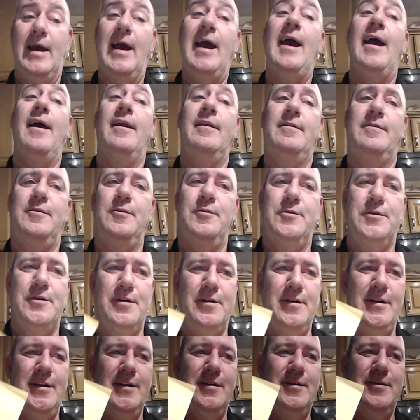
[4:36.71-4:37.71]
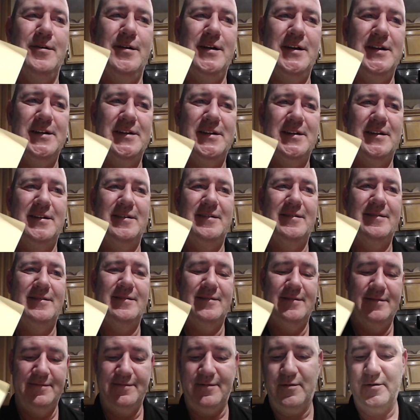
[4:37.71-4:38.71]
And 230 degrees,
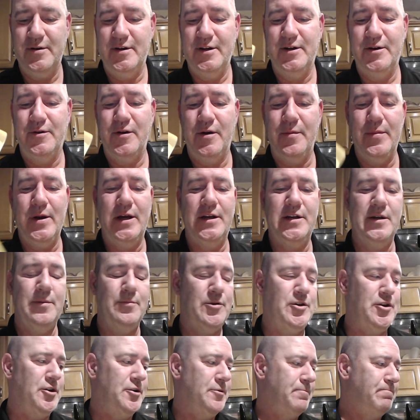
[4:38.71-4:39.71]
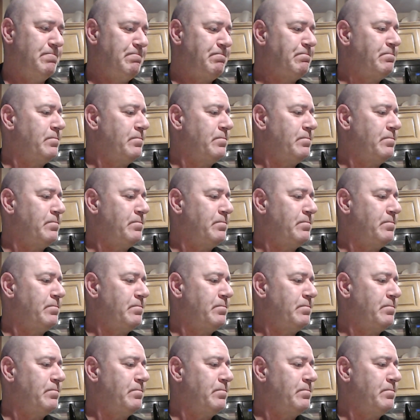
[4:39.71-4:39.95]
40 degree bed temperature.